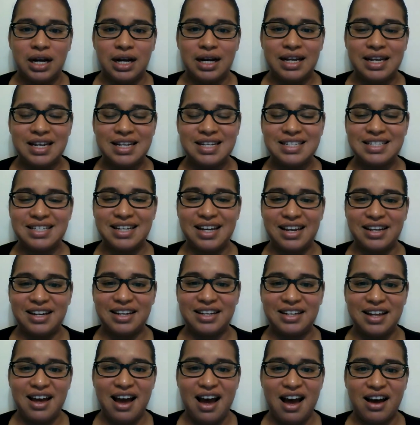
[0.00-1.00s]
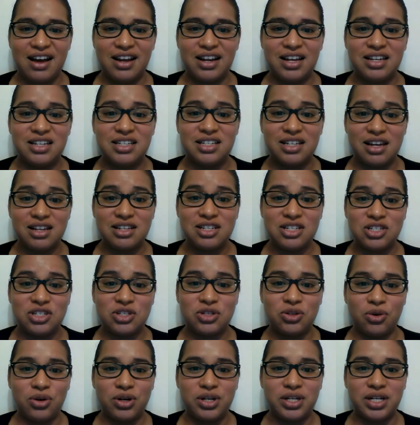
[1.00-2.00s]
He stated that it does
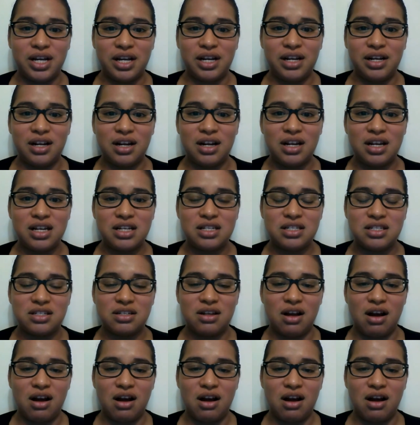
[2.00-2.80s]
store data,